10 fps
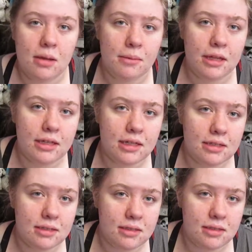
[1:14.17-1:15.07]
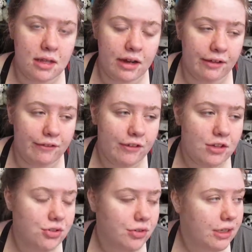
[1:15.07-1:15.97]
playlists that I am
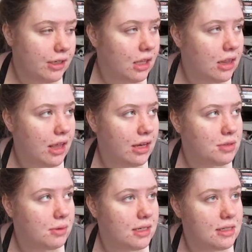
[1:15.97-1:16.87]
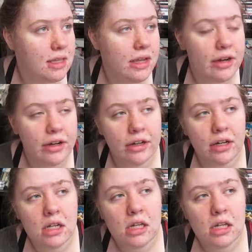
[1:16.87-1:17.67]
featuring. That is what is there.